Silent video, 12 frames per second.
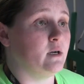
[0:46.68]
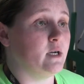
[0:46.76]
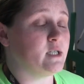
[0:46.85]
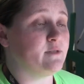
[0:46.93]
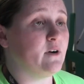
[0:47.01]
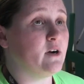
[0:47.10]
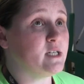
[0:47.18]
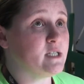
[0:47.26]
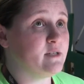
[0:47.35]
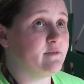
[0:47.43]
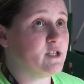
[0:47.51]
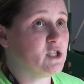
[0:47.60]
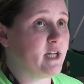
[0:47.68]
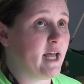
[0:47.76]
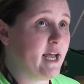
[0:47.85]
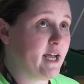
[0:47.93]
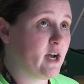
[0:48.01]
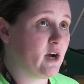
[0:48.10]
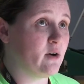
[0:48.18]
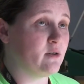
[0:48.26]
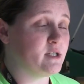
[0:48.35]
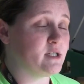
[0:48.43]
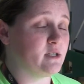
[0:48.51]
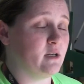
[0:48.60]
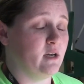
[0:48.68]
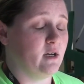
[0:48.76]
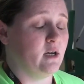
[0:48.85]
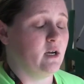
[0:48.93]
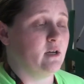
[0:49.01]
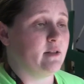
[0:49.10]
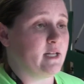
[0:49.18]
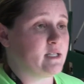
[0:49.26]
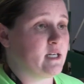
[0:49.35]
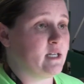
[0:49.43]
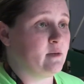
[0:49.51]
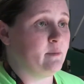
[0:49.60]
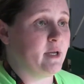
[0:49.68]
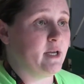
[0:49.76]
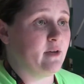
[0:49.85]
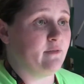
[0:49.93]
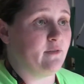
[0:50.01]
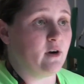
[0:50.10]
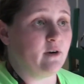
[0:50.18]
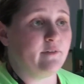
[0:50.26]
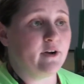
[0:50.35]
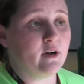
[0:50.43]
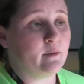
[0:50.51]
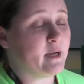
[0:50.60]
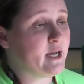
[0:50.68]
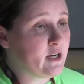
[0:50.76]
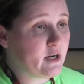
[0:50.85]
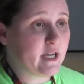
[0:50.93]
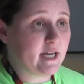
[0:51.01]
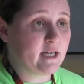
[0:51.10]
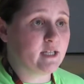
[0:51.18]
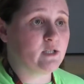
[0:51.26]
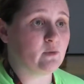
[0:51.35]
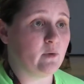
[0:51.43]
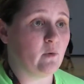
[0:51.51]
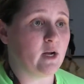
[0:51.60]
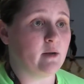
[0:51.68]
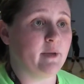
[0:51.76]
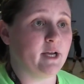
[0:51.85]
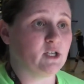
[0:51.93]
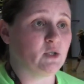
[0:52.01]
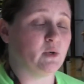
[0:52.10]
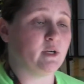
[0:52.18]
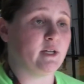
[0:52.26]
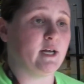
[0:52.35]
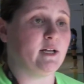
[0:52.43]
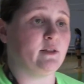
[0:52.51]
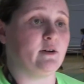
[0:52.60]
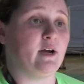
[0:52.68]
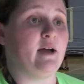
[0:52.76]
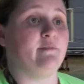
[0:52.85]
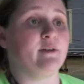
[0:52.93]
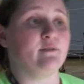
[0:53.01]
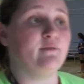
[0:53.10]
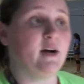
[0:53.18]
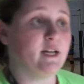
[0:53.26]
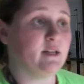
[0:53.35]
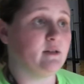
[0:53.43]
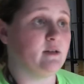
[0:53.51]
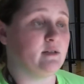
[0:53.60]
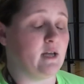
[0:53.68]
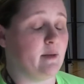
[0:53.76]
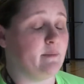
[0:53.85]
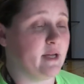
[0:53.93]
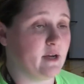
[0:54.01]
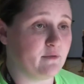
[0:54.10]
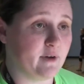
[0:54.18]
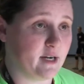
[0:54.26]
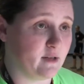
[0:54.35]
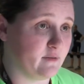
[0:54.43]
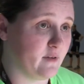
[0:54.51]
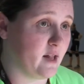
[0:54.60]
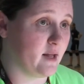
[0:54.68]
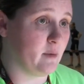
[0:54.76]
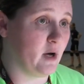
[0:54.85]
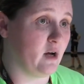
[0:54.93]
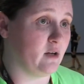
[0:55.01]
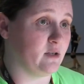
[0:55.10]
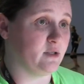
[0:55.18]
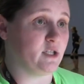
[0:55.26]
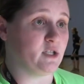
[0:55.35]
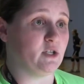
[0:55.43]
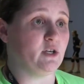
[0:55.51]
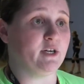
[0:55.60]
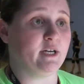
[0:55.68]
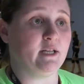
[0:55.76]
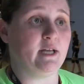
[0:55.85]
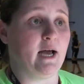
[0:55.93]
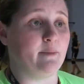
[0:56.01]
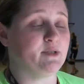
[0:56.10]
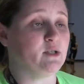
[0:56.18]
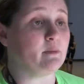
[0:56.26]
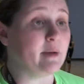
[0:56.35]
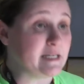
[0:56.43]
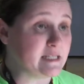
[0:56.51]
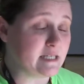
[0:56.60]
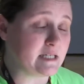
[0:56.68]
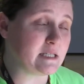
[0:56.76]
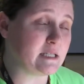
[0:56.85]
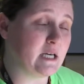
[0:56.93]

As far as Division A goes, that's going to be for our very beginner kids. We want to make sure that they're having fun, not being afraid of the volleyball, just learning the absolute basics.